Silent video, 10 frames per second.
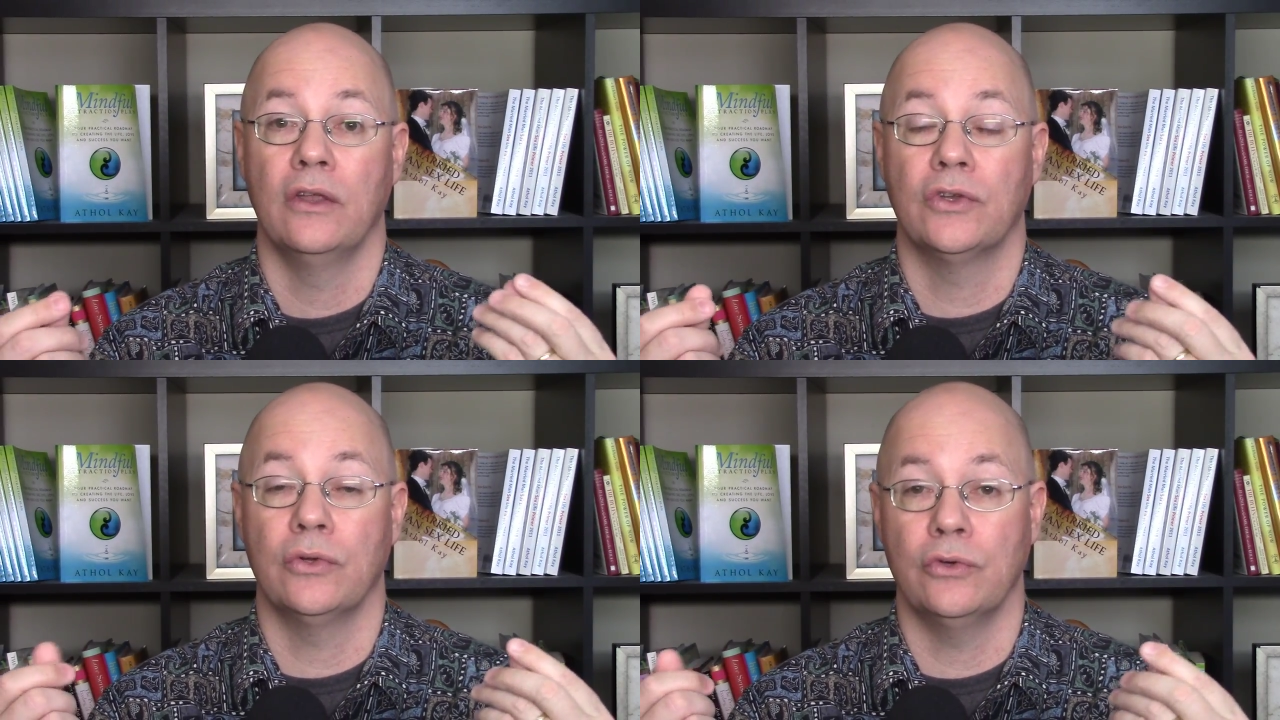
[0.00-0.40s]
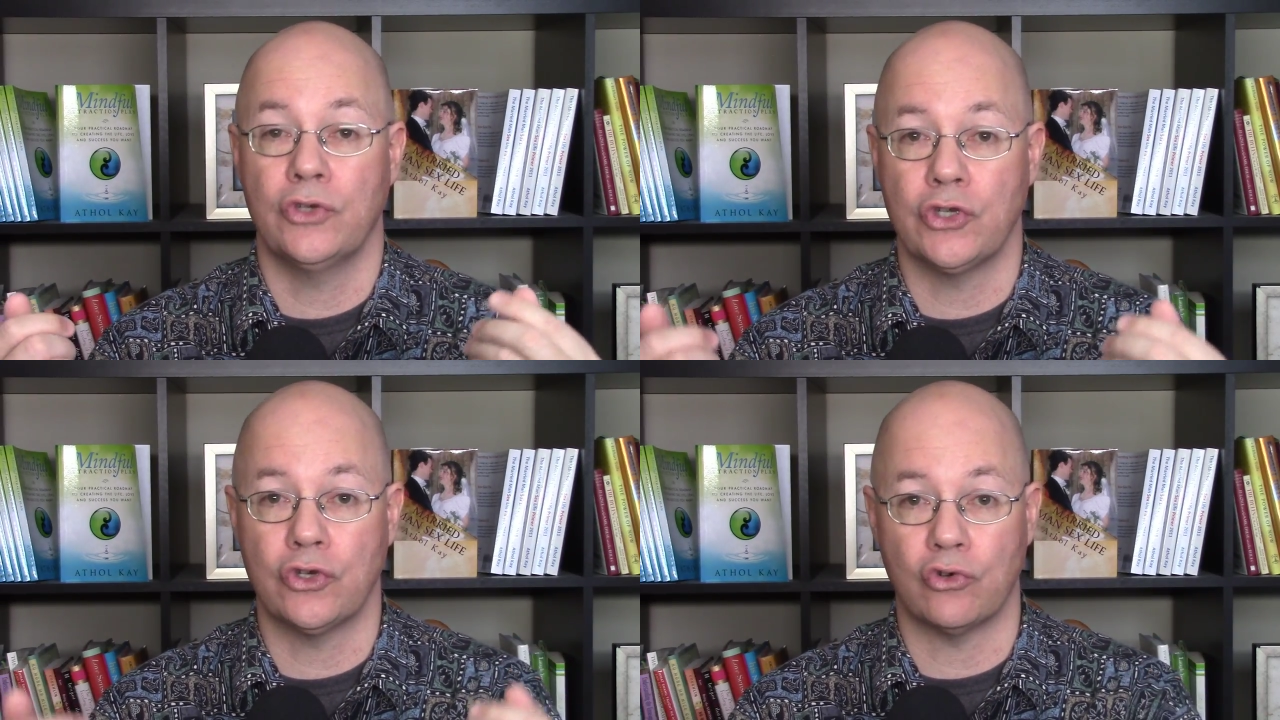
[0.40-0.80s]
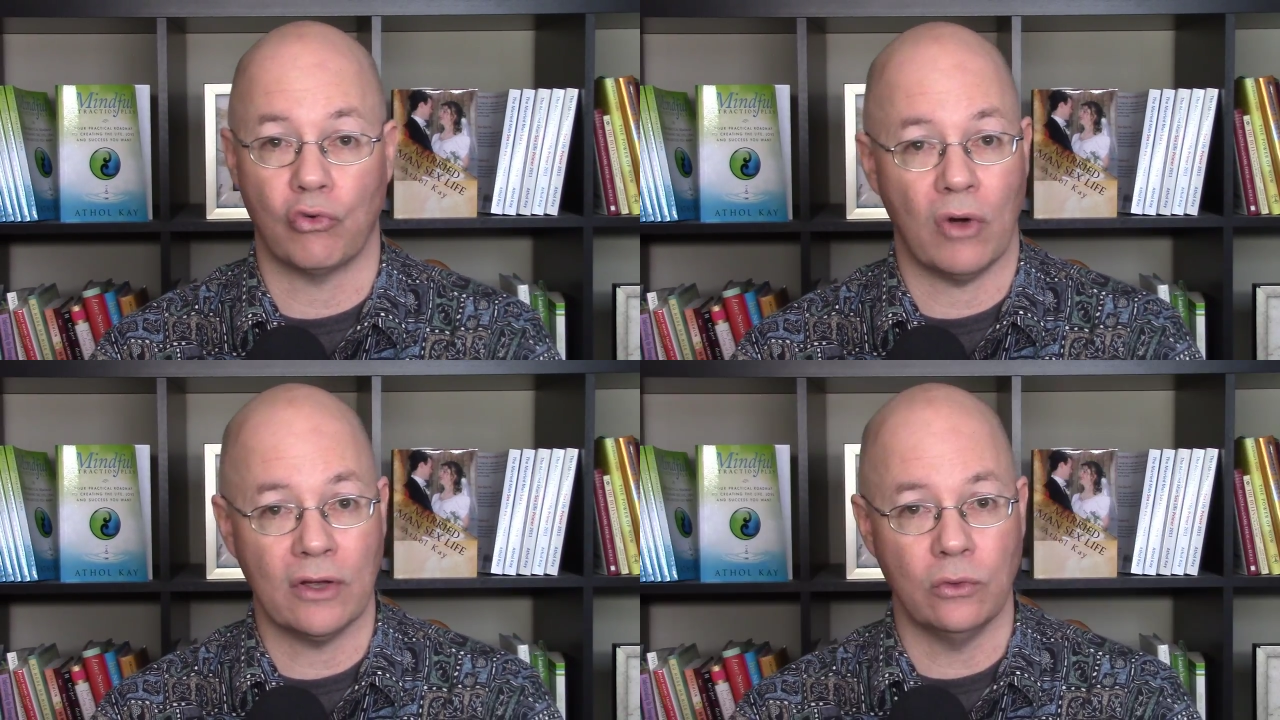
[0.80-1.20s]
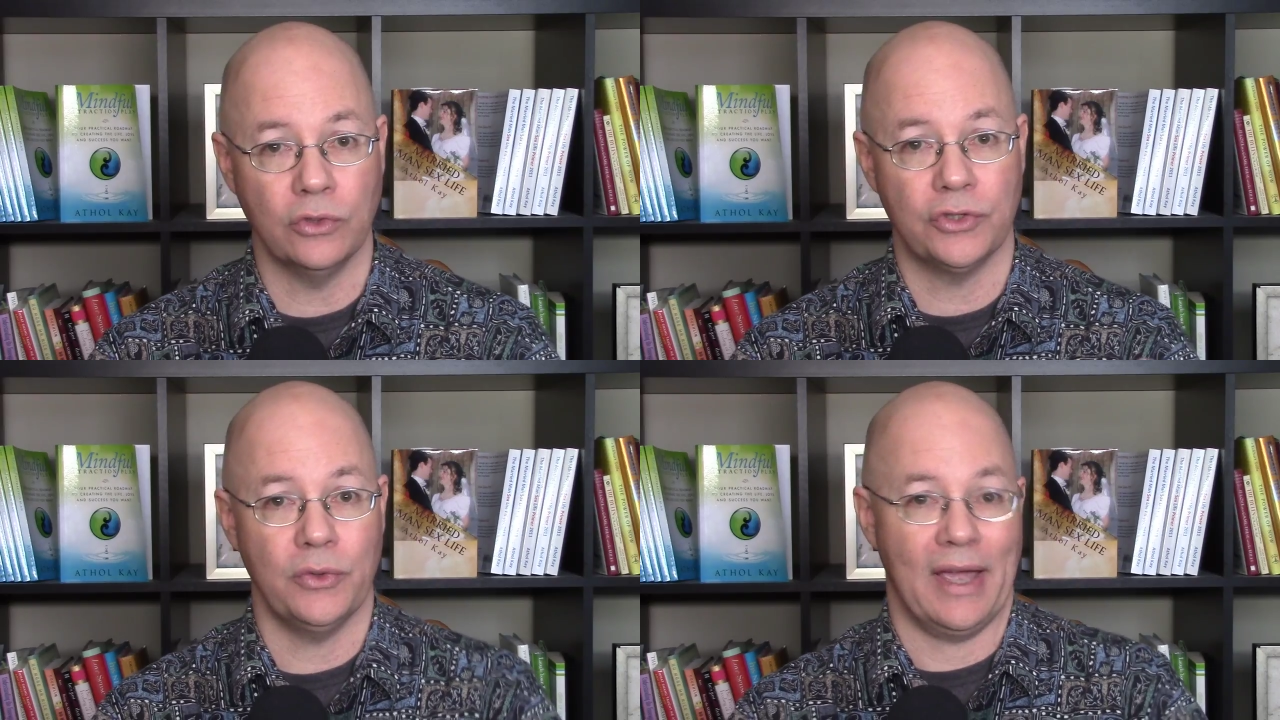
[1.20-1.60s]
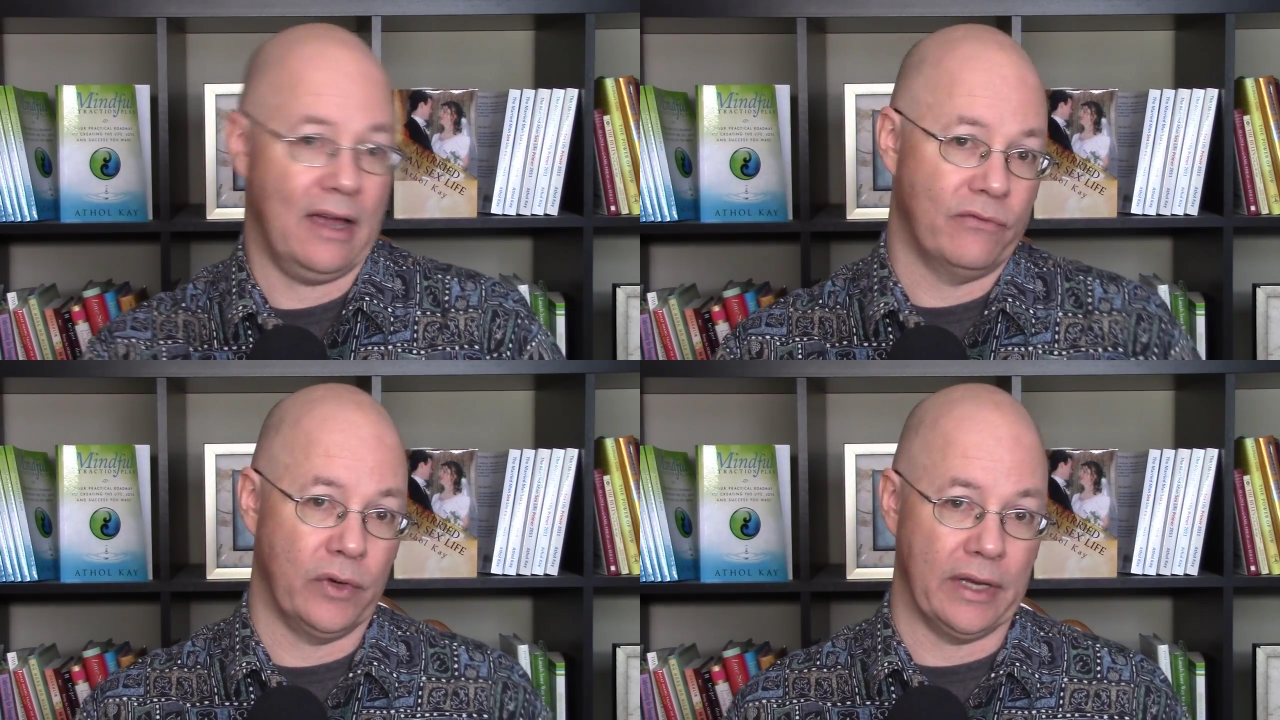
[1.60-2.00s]
to struggle to
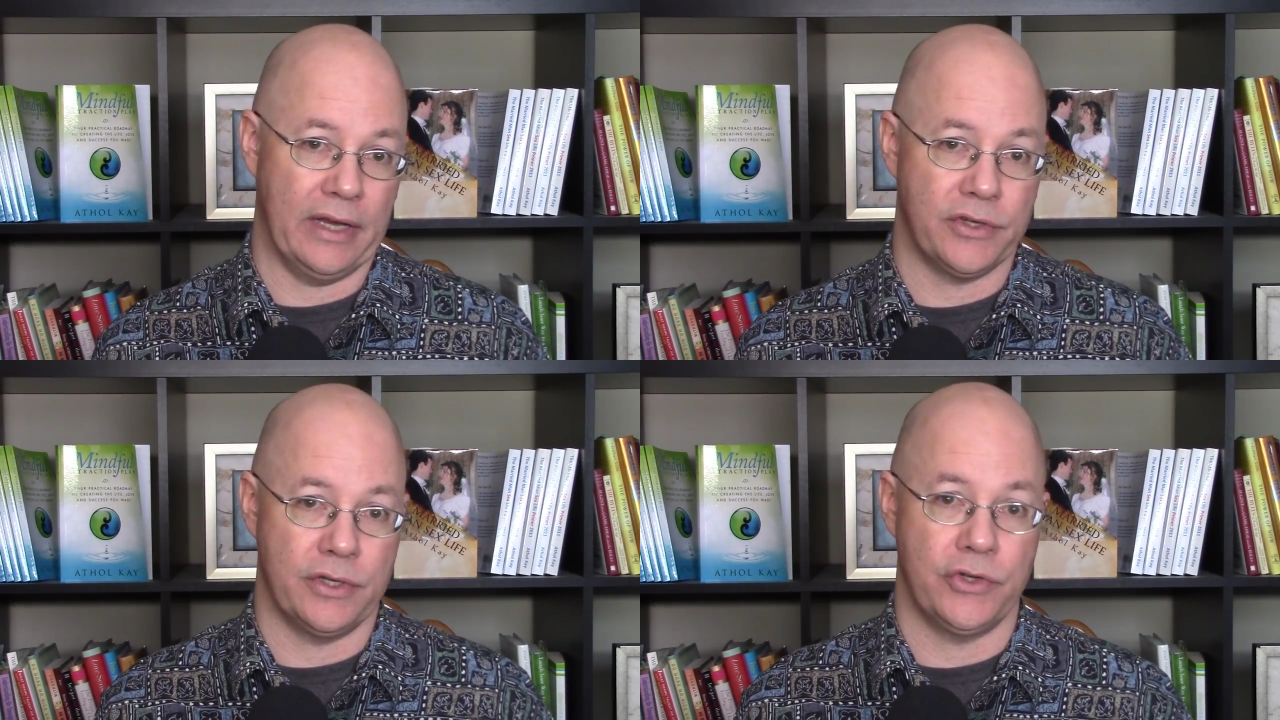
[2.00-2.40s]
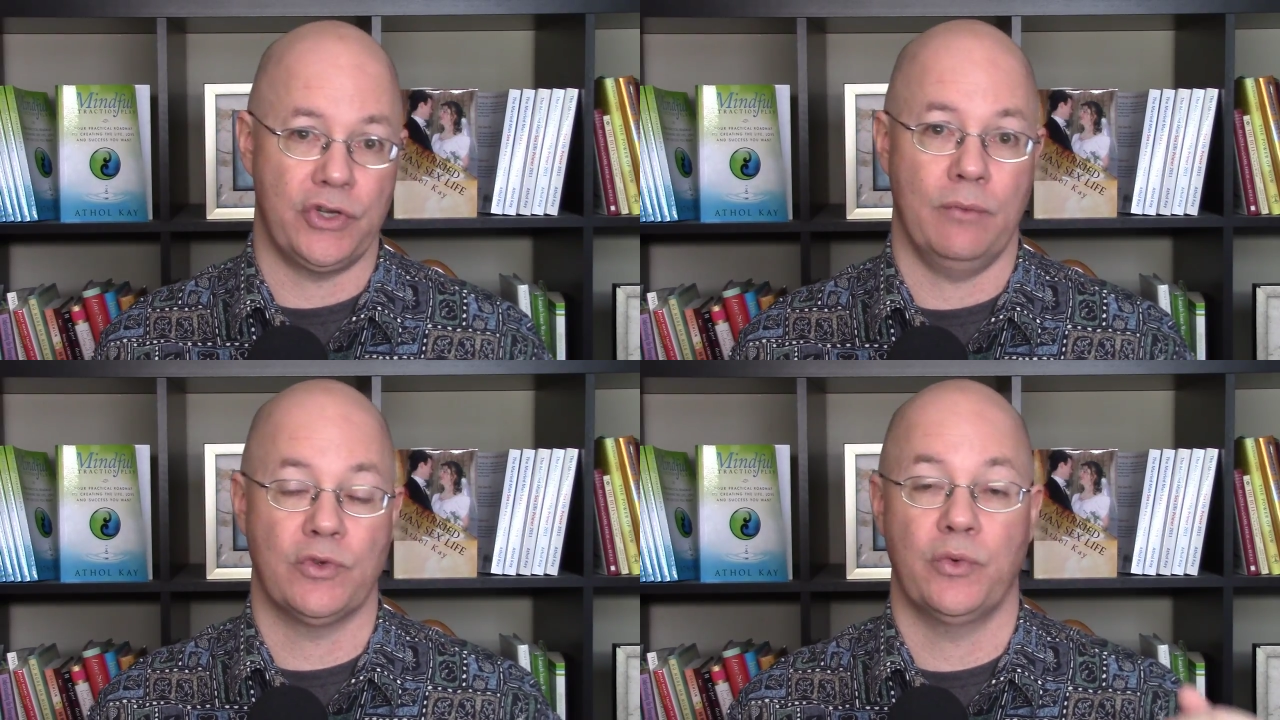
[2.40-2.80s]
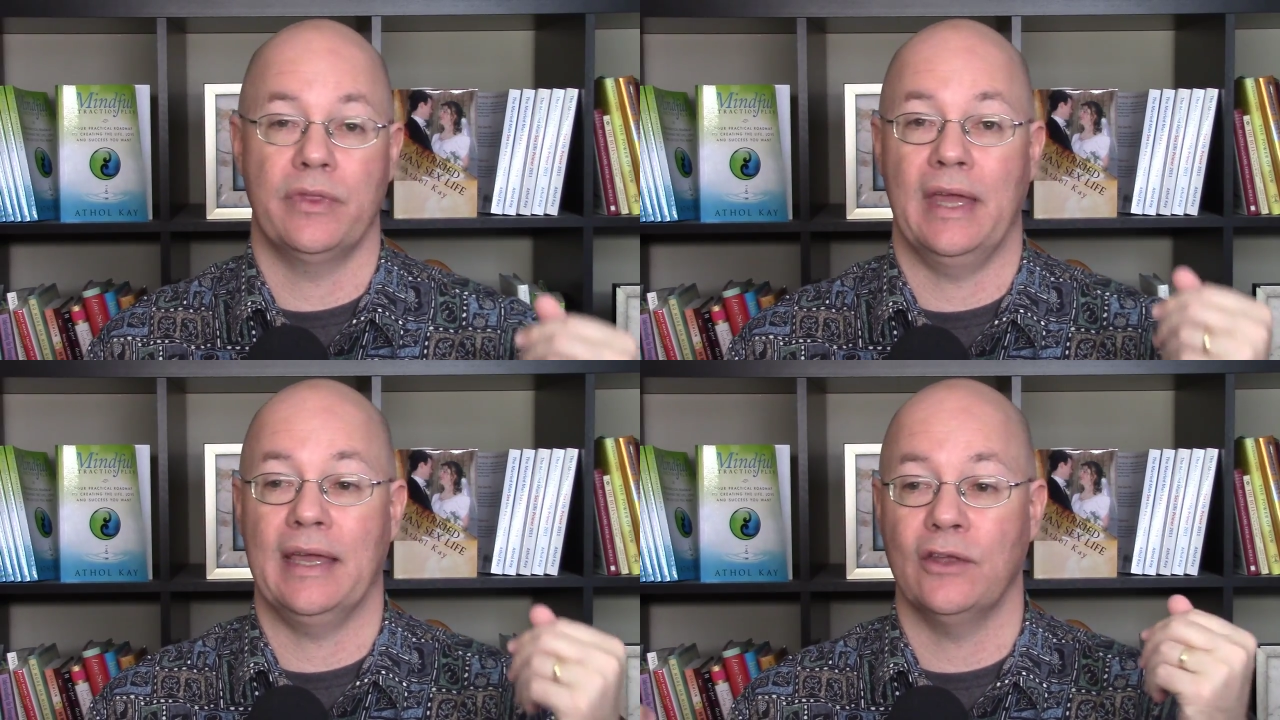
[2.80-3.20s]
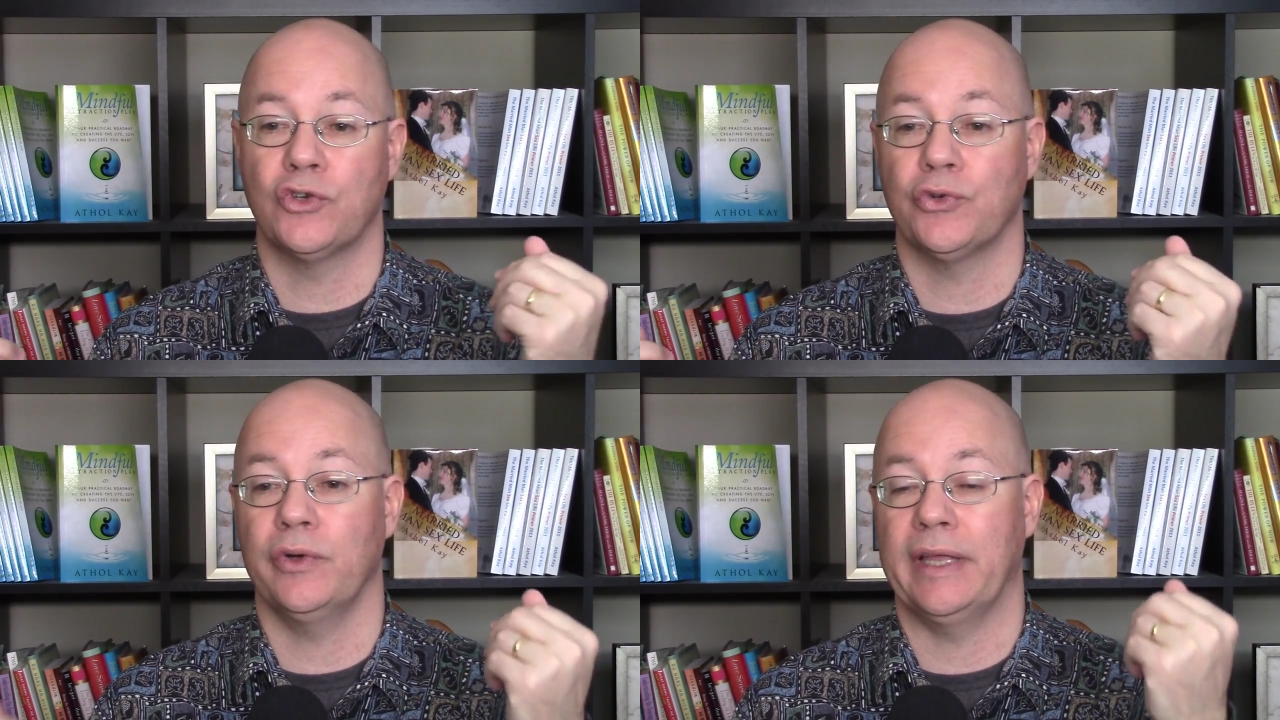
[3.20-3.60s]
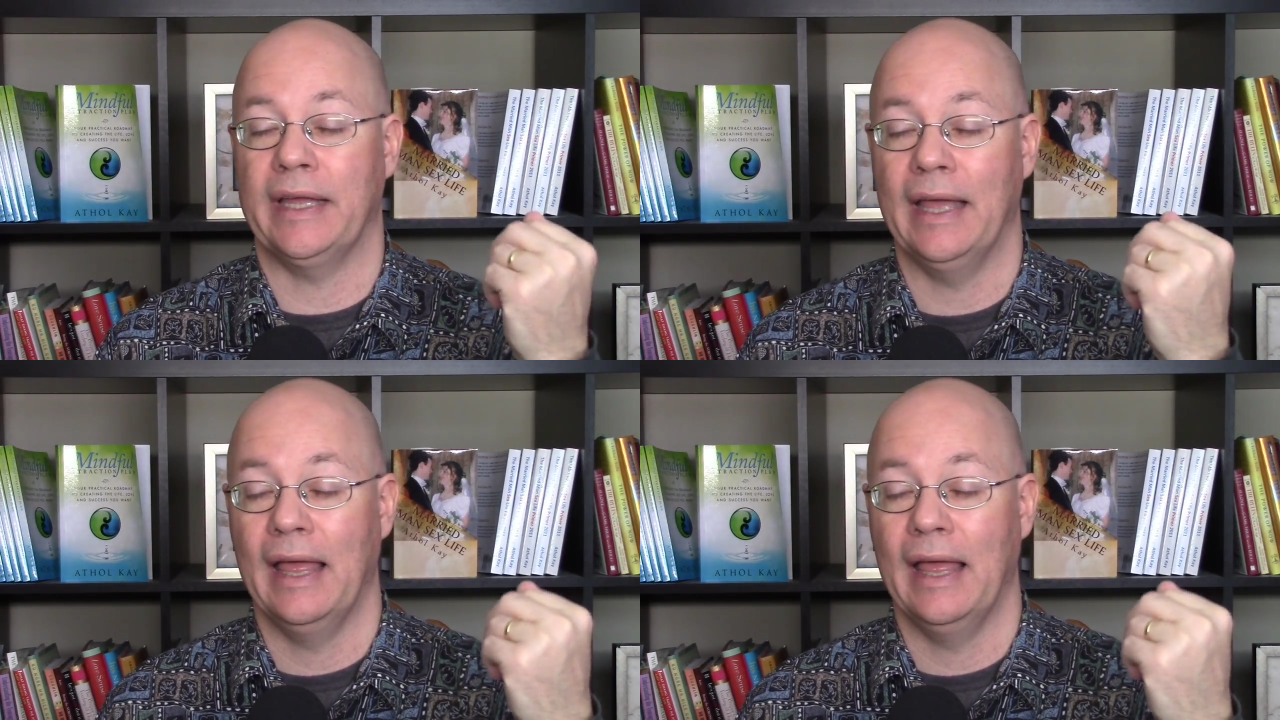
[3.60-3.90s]
have relationships where they can truly